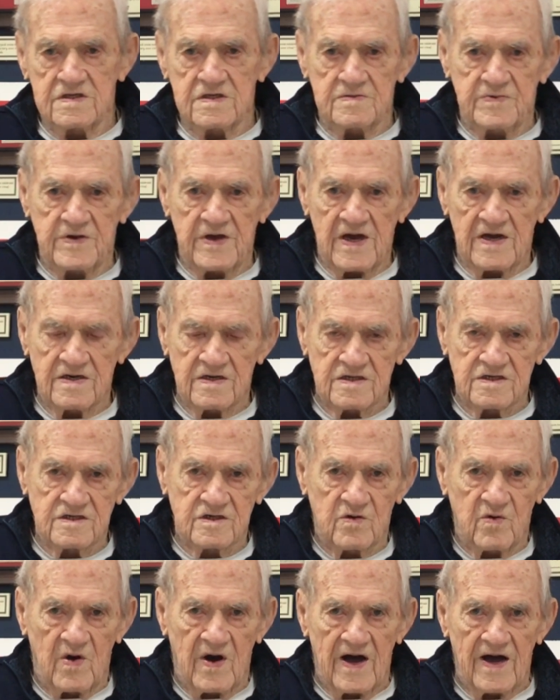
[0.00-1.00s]
be on the
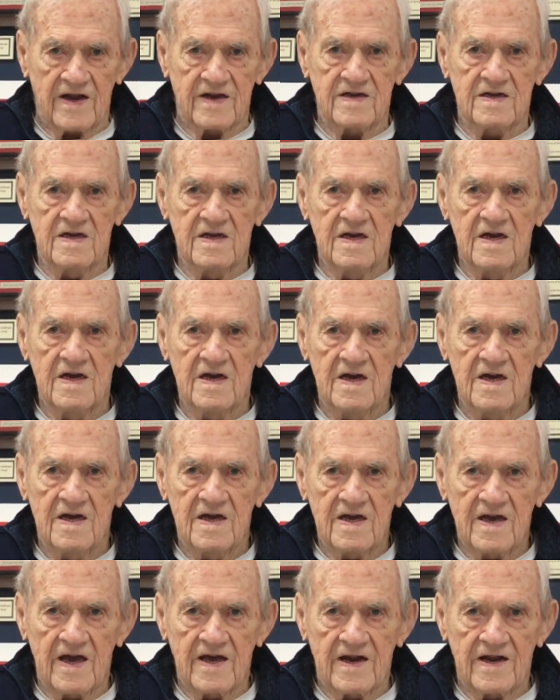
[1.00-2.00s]
squad,
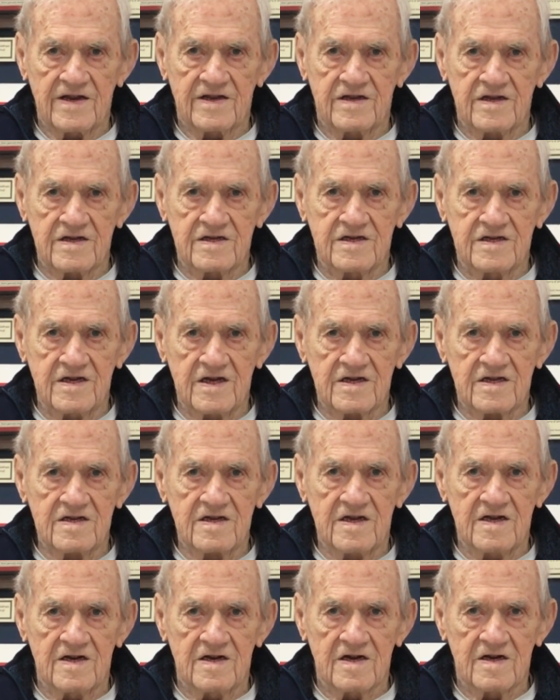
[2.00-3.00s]
and I did get
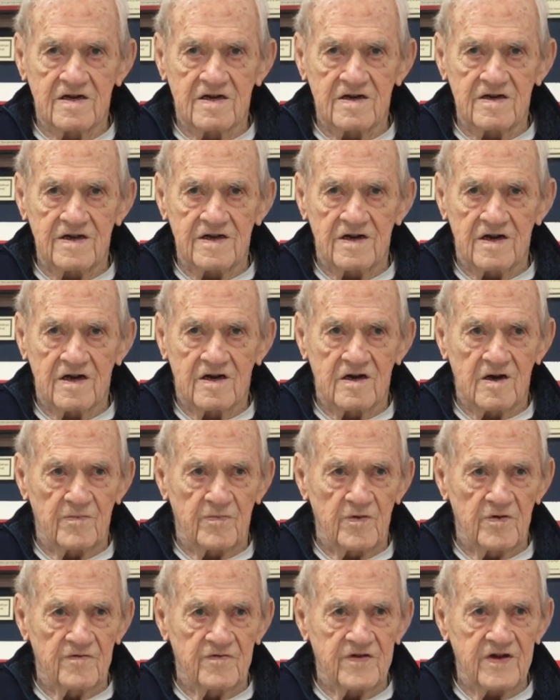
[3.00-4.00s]
in a
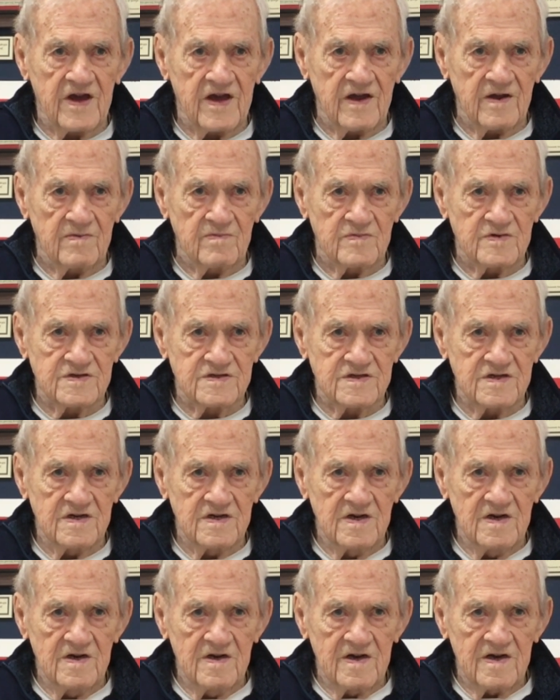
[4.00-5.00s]
couple of games
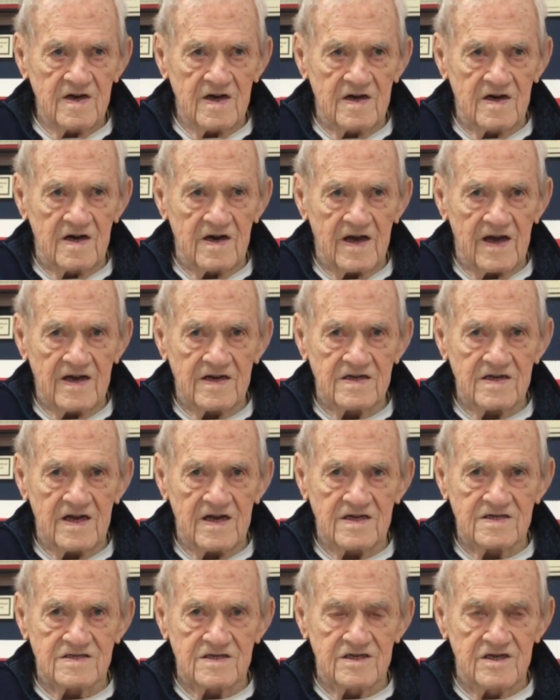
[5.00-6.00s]

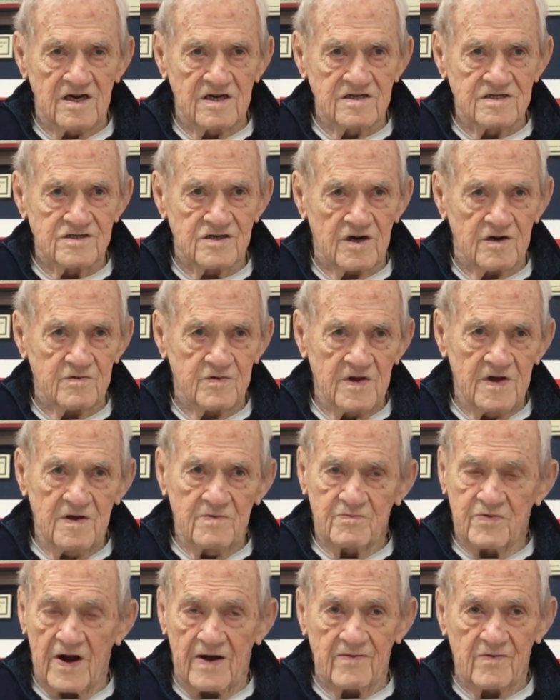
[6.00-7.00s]
as a youngster,
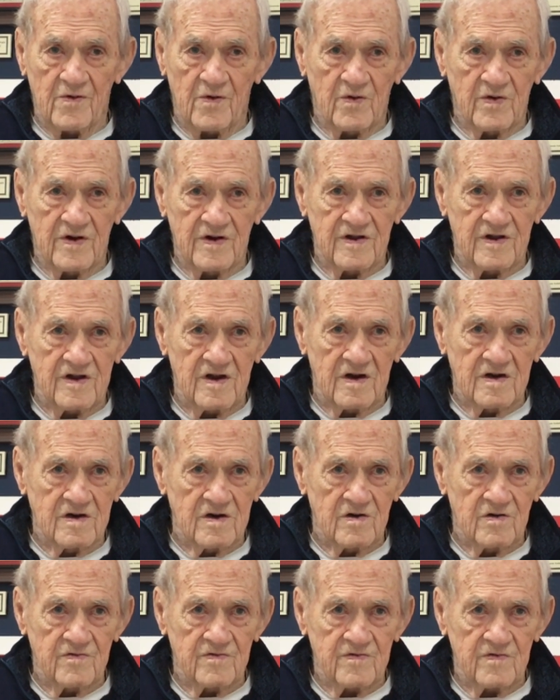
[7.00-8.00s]
probably one of the
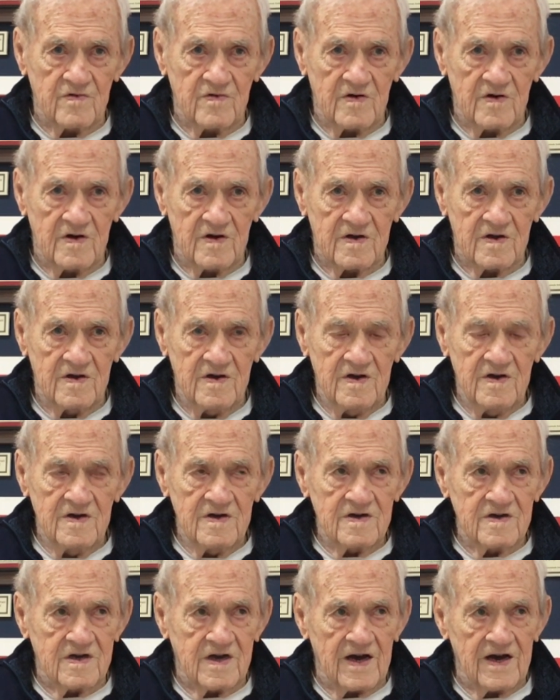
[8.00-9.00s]
younger
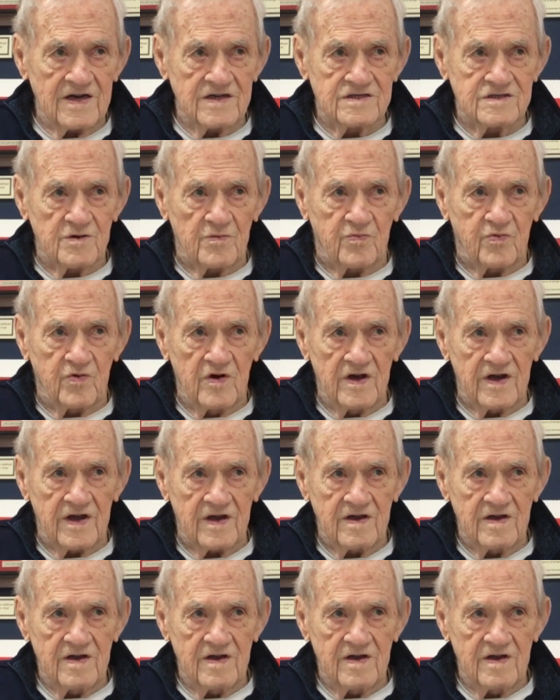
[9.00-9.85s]
guys to play,